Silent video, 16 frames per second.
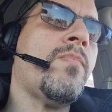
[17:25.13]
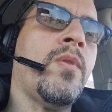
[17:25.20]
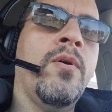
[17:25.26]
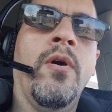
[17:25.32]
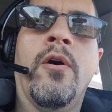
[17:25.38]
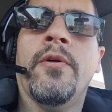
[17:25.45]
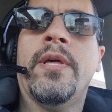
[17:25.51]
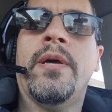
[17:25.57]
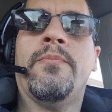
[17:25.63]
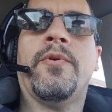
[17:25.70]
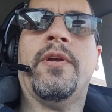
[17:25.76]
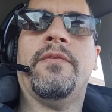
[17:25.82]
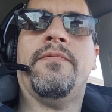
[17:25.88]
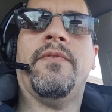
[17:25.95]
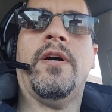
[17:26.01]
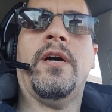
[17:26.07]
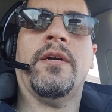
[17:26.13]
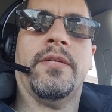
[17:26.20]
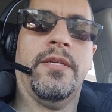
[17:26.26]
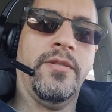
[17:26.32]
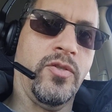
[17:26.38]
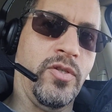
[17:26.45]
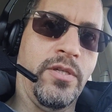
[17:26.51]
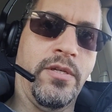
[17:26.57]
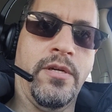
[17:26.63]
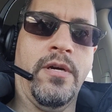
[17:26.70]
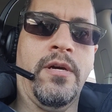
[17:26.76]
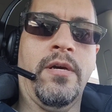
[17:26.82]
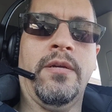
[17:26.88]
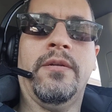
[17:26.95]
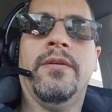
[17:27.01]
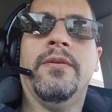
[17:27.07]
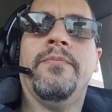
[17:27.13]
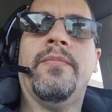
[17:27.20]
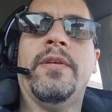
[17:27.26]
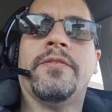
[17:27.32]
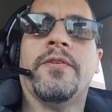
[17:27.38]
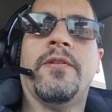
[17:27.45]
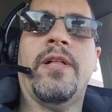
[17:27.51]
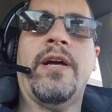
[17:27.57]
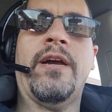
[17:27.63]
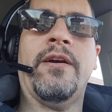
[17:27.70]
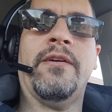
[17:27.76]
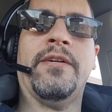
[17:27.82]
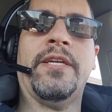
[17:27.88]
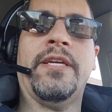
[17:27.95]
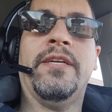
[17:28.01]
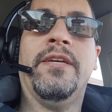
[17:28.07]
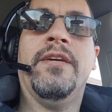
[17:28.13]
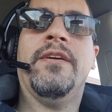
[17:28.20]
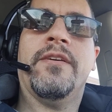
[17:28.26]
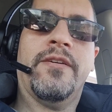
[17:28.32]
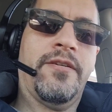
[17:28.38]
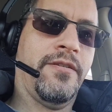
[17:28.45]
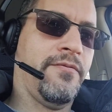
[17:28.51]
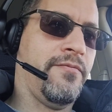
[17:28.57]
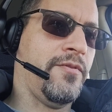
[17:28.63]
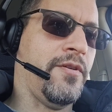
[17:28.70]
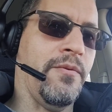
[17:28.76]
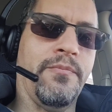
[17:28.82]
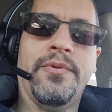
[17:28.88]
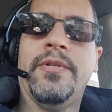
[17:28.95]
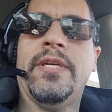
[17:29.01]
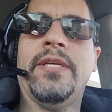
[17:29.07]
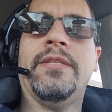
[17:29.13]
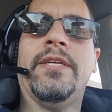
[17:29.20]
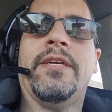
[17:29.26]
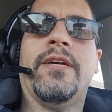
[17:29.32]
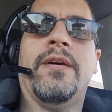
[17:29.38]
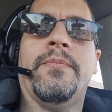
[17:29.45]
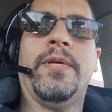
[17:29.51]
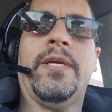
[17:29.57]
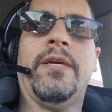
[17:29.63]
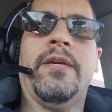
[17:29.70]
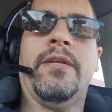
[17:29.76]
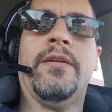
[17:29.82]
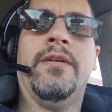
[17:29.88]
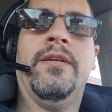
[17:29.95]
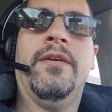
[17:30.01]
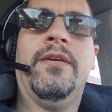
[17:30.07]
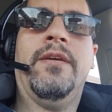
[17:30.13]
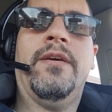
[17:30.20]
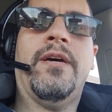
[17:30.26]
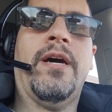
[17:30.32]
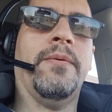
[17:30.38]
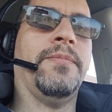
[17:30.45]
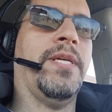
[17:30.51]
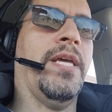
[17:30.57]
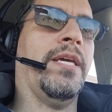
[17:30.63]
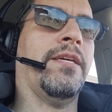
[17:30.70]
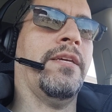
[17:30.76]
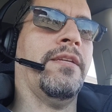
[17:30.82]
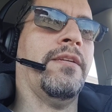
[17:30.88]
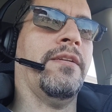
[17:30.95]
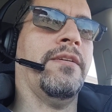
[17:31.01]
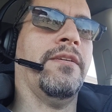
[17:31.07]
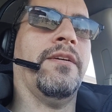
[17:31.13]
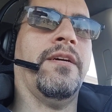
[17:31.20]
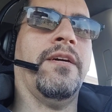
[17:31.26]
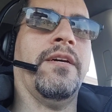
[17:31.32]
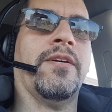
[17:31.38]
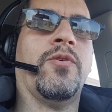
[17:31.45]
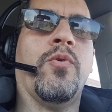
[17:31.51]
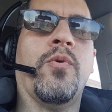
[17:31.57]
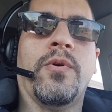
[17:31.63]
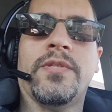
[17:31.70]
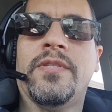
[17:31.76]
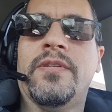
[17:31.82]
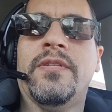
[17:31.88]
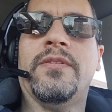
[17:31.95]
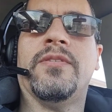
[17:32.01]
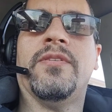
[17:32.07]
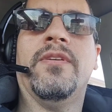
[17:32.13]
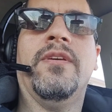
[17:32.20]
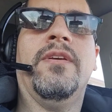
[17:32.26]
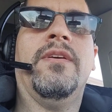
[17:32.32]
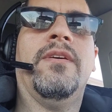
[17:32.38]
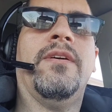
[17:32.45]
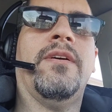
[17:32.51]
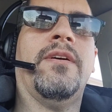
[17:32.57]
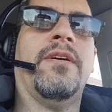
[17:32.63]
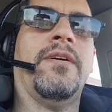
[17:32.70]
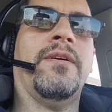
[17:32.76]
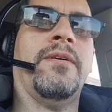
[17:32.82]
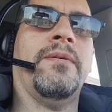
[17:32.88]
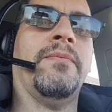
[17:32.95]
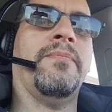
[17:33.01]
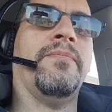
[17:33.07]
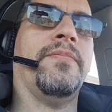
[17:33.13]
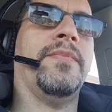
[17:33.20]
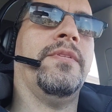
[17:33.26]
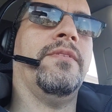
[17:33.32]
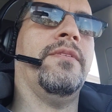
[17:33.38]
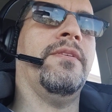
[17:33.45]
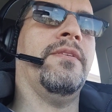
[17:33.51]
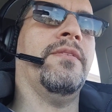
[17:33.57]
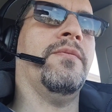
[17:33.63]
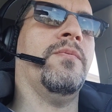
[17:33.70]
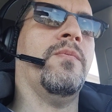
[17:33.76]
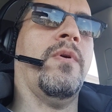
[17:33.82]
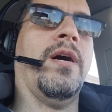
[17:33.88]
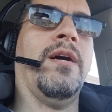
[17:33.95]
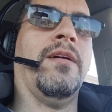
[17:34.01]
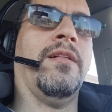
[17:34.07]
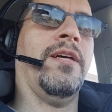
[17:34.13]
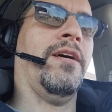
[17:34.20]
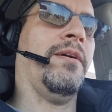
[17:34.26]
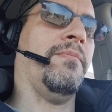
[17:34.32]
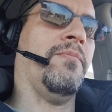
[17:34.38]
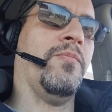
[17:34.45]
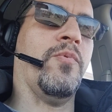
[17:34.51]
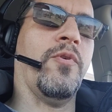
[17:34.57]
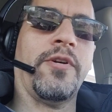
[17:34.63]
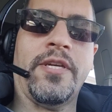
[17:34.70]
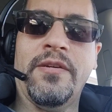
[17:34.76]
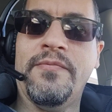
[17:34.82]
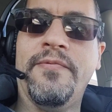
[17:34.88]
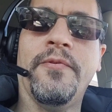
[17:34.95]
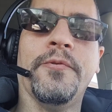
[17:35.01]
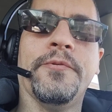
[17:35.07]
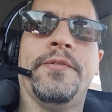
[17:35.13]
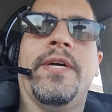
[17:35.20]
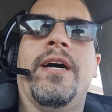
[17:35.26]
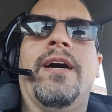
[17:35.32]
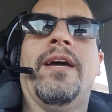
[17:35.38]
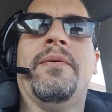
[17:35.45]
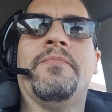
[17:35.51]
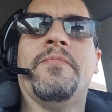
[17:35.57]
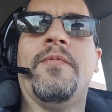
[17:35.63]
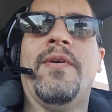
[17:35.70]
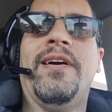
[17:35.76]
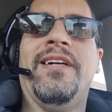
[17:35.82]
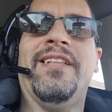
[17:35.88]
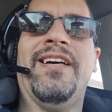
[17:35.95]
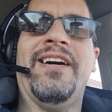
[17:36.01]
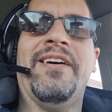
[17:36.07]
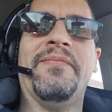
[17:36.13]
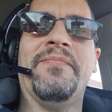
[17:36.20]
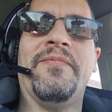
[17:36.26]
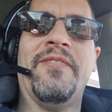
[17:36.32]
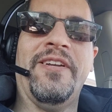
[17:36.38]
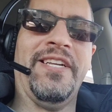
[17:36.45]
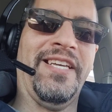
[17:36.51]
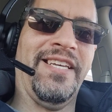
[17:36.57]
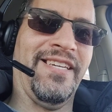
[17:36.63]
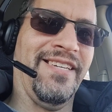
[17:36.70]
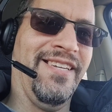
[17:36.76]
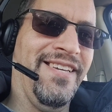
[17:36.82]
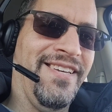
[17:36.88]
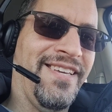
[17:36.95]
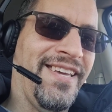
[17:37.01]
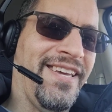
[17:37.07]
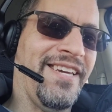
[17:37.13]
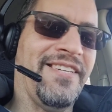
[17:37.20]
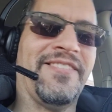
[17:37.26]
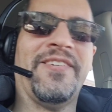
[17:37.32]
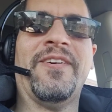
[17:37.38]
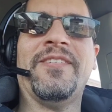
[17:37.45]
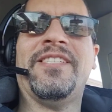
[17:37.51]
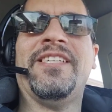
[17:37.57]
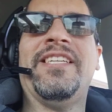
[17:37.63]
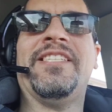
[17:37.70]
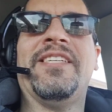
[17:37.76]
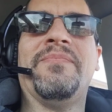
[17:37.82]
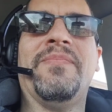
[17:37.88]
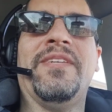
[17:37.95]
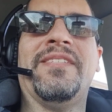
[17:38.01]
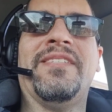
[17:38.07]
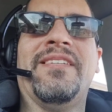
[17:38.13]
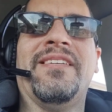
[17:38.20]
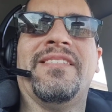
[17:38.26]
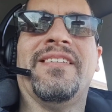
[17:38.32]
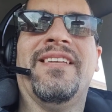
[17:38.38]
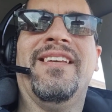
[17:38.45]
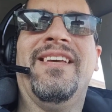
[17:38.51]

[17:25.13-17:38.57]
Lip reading: All that brain fog is gone. Mental clarity completely coming in. I'm taking courses while I'm working full time, while I'm running a guitar teaching business,